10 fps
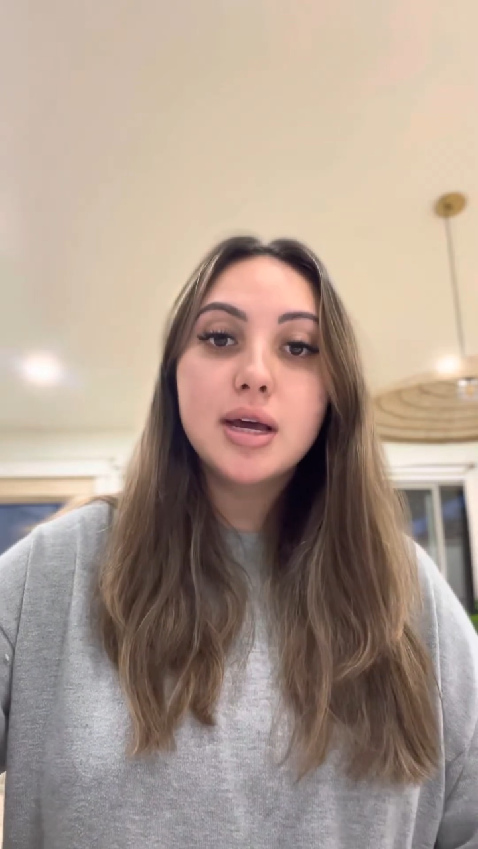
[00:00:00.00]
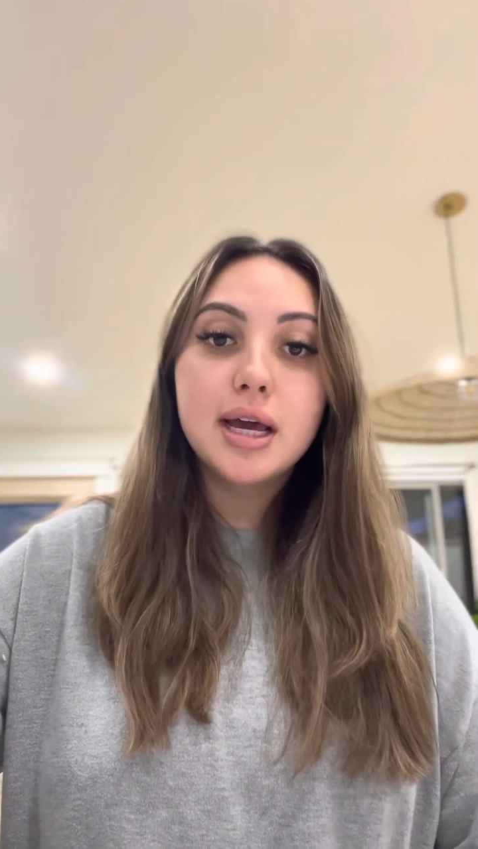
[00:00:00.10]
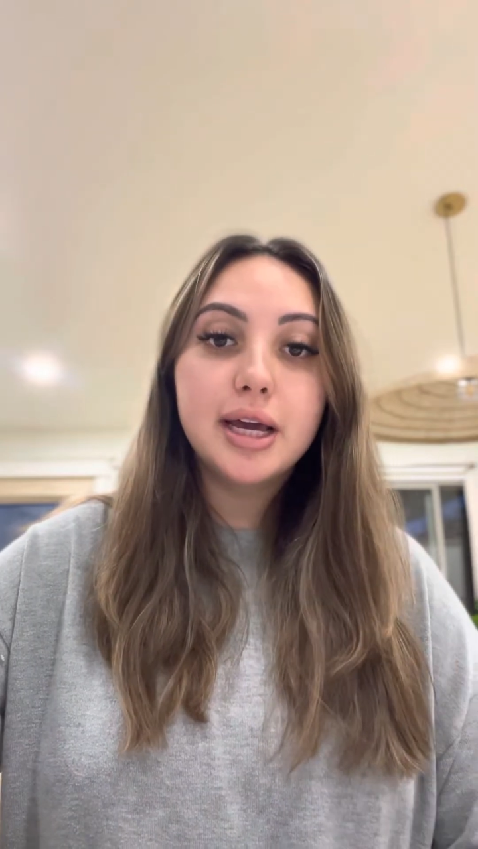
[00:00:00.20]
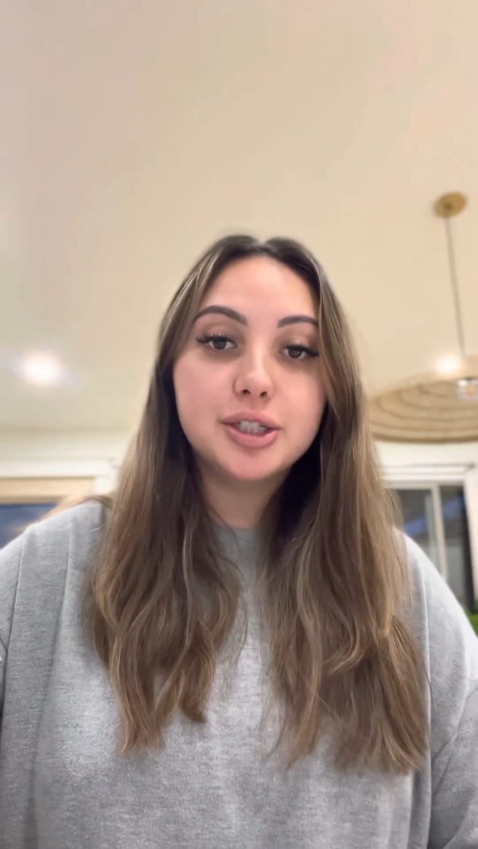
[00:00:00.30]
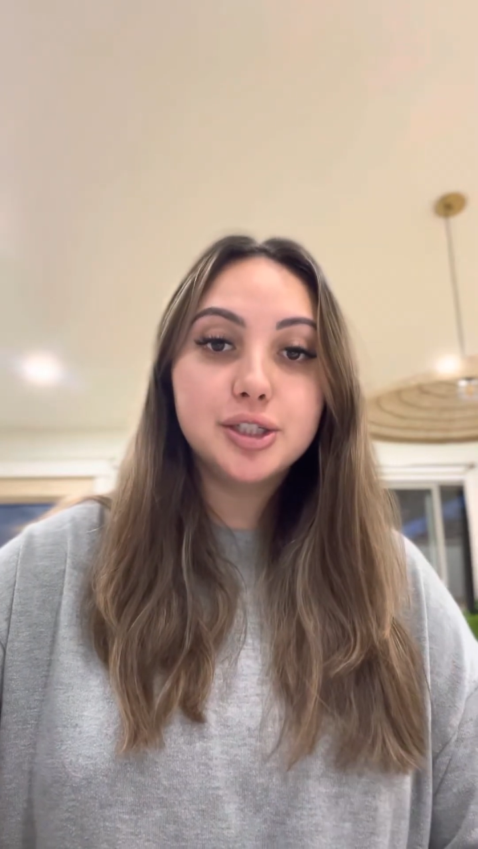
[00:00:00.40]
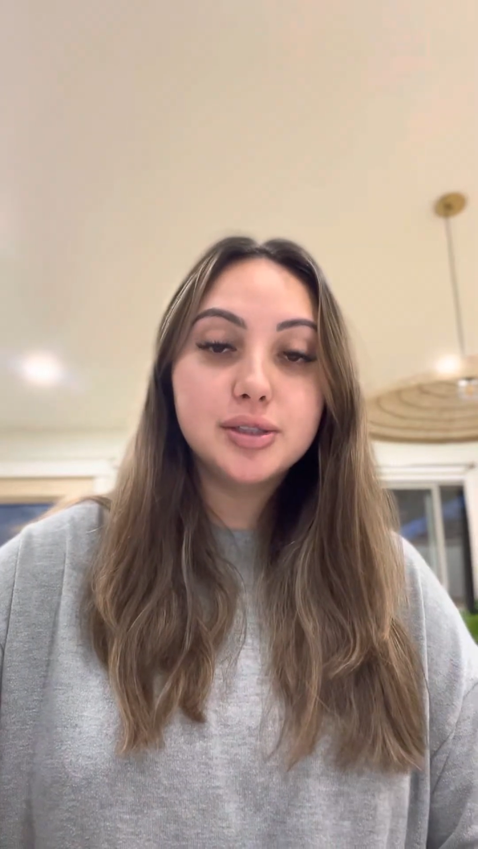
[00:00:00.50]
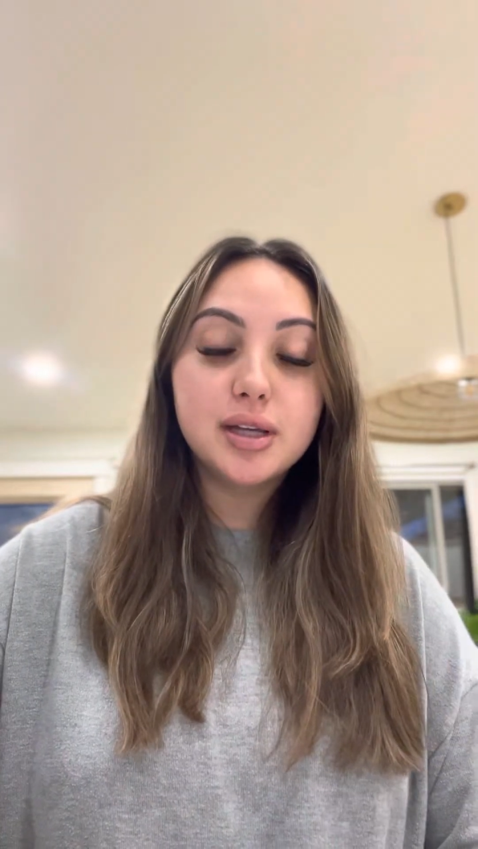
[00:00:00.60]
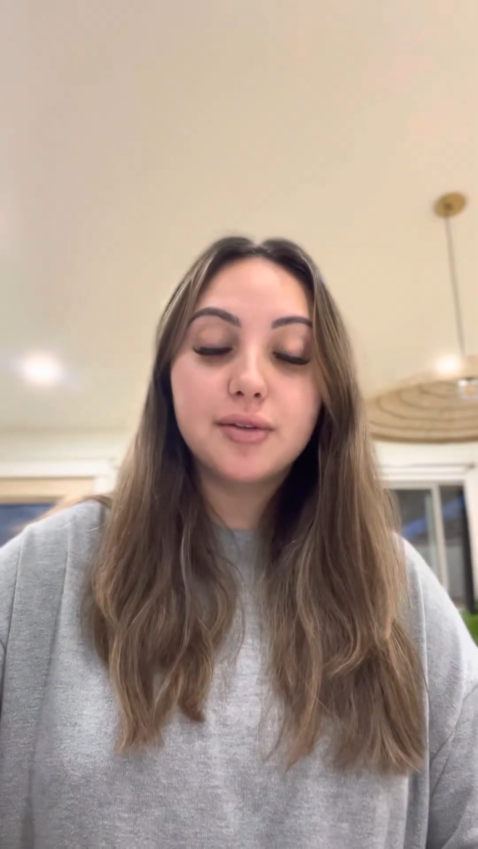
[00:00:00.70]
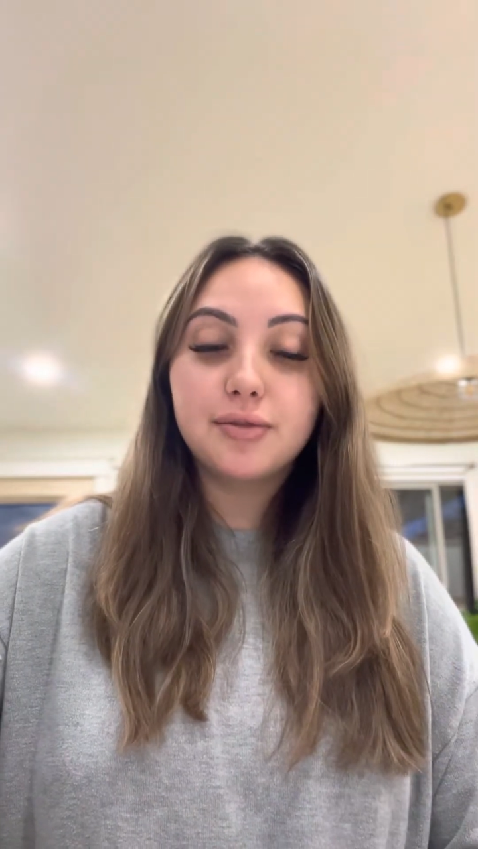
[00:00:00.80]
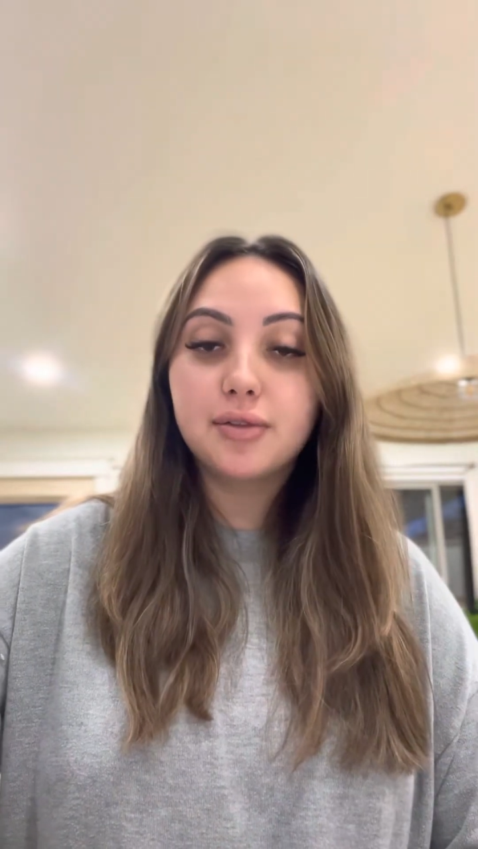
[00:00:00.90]
issues
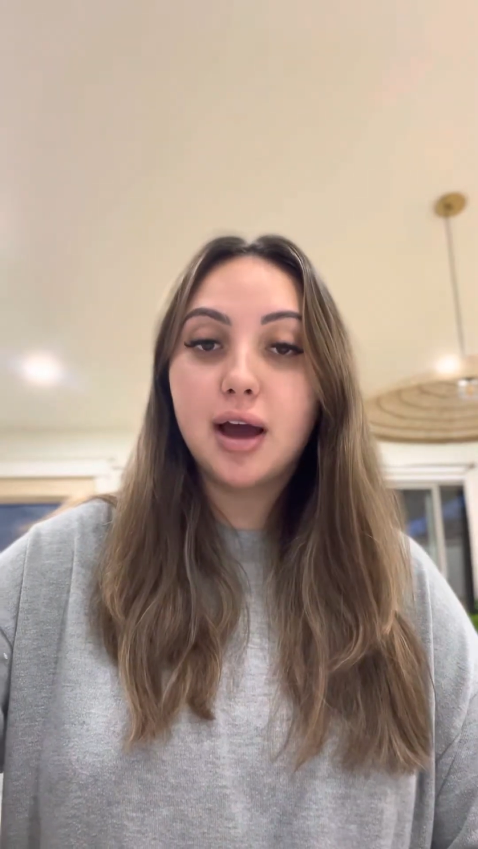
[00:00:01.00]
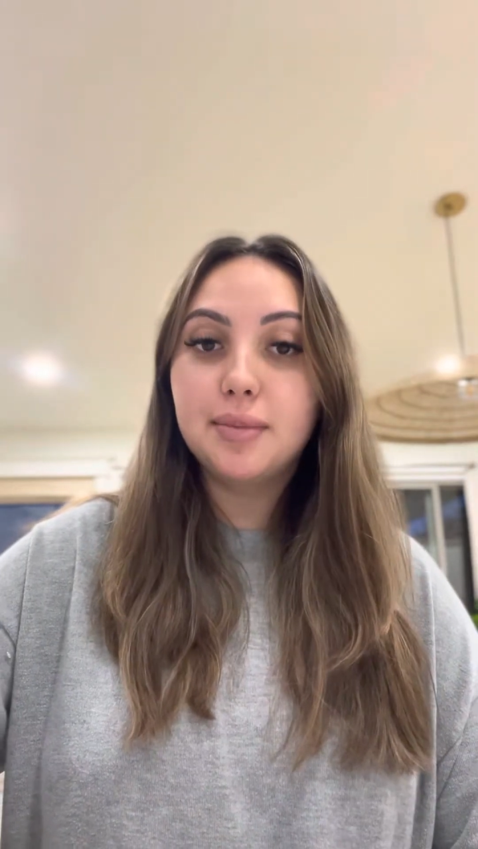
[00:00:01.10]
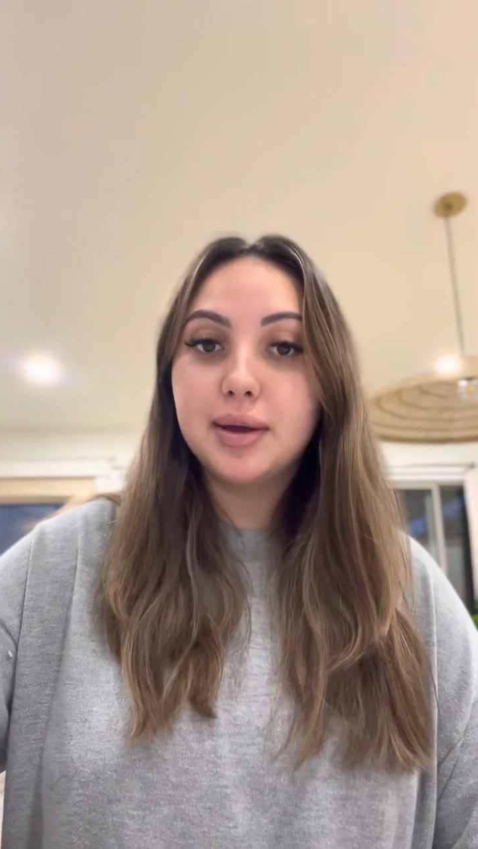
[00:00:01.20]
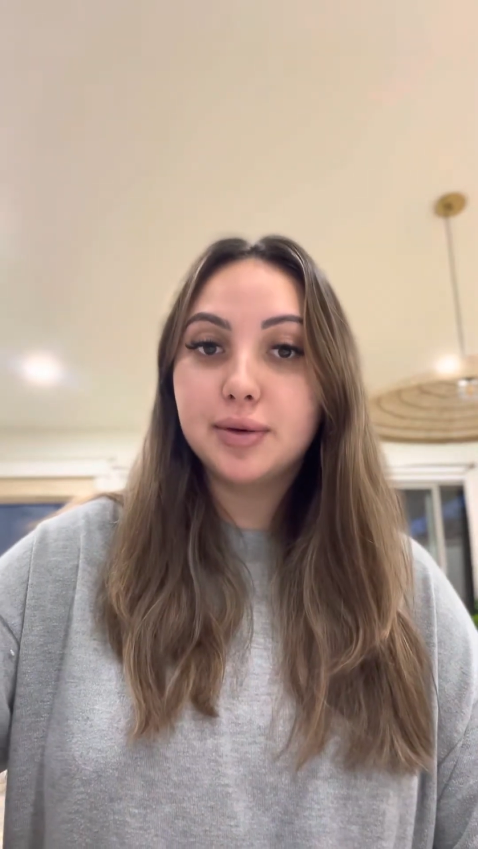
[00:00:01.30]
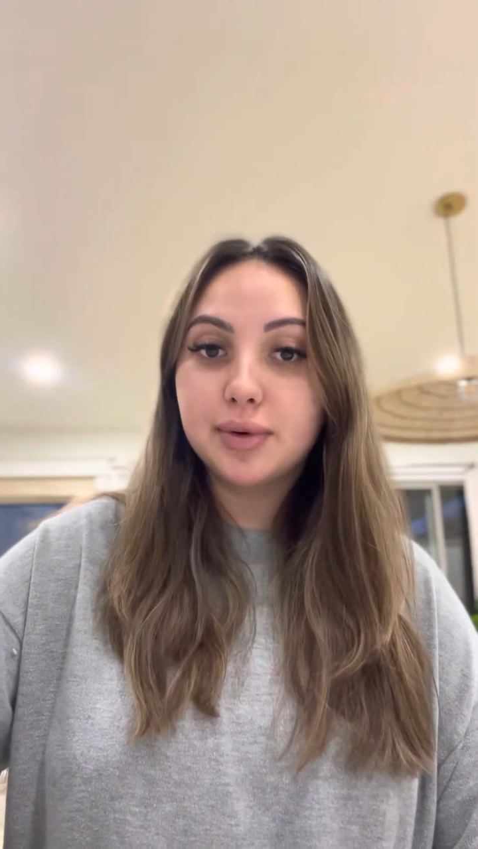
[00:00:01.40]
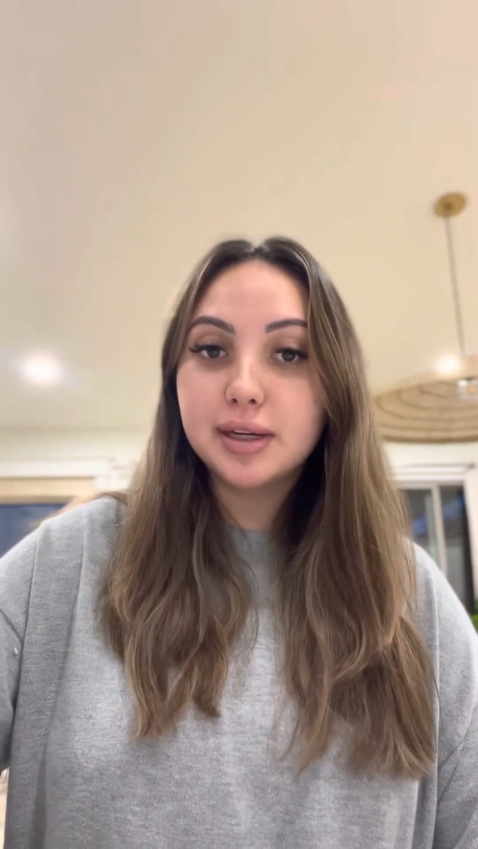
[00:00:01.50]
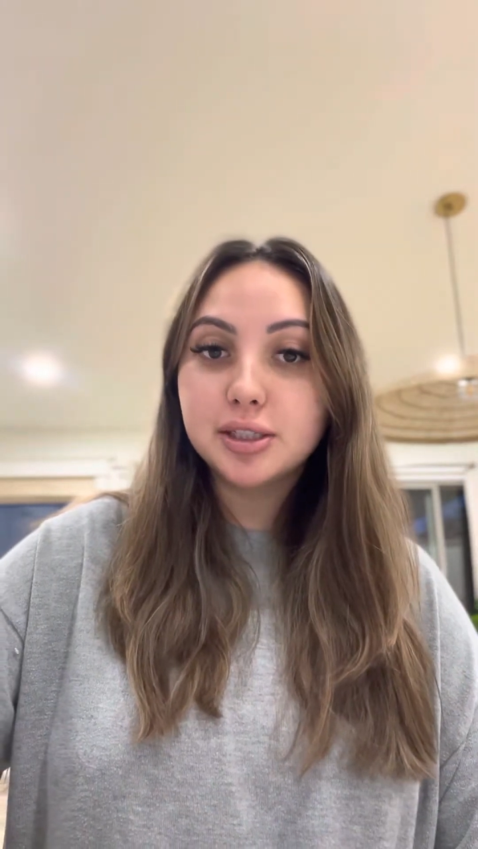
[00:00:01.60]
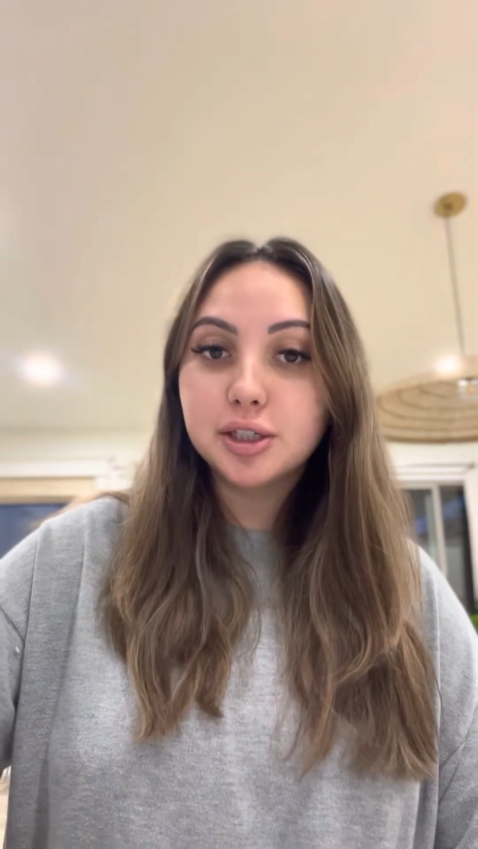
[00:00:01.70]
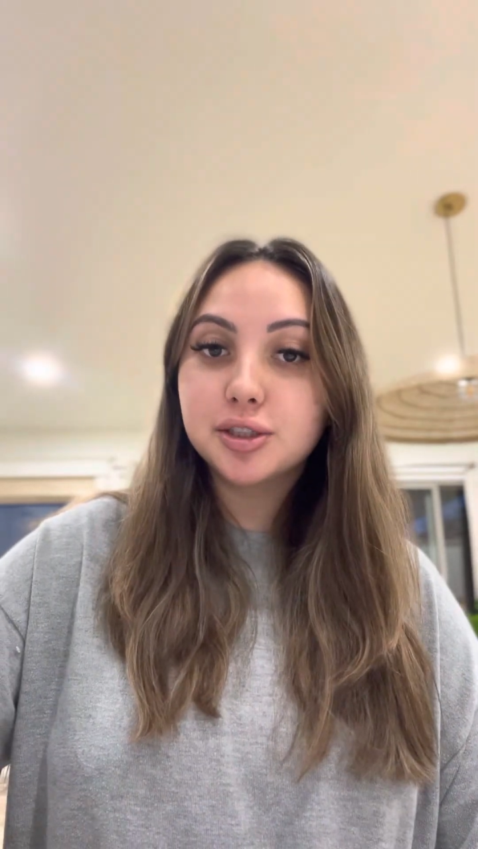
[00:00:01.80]
of in research